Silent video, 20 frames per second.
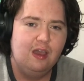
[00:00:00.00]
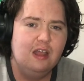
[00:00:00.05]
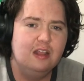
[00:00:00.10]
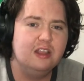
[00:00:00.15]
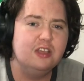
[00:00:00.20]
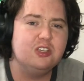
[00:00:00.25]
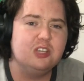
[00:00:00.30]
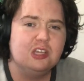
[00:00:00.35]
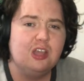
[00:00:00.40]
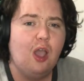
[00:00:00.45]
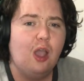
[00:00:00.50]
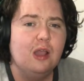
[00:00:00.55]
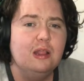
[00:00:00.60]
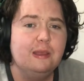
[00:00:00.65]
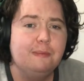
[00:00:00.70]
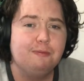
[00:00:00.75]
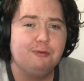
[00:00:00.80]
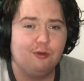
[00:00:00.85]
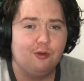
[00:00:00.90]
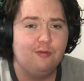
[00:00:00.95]
literally the
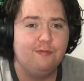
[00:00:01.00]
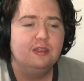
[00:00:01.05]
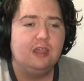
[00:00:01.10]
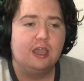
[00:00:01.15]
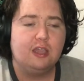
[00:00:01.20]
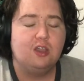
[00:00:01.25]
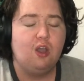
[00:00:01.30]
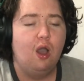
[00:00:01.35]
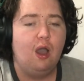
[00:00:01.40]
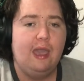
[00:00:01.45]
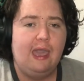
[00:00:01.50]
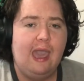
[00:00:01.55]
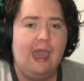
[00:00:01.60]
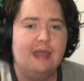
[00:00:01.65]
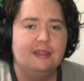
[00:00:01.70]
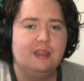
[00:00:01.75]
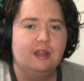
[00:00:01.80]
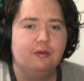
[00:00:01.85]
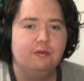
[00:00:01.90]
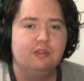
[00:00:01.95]
only proof that guy
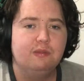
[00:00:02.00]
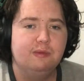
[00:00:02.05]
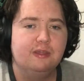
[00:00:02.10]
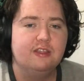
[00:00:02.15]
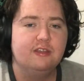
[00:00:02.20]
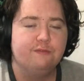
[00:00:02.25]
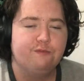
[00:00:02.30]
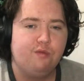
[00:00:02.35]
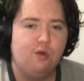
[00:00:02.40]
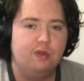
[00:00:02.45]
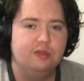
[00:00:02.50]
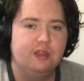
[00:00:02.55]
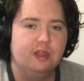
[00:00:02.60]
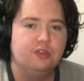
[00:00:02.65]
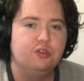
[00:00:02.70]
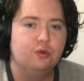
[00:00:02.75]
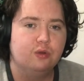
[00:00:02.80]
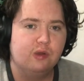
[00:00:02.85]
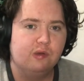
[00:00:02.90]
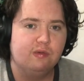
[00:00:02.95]
had that it was Mister Frond that
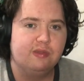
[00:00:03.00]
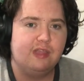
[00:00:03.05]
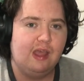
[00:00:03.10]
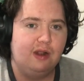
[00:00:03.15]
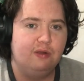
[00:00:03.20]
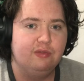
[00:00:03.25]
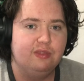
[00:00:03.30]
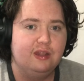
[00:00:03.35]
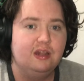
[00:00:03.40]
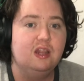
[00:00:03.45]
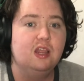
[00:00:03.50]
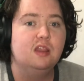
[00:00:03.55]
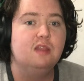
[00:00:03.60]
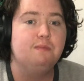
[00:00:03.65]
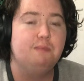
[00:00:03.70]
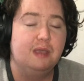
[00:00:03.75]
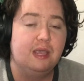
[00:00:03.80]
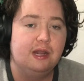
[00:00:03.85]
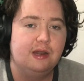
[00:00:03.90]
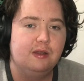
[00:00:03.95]
took it was that it was in his
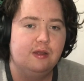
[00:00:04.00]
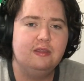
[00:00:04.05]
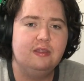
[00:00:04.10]
bin.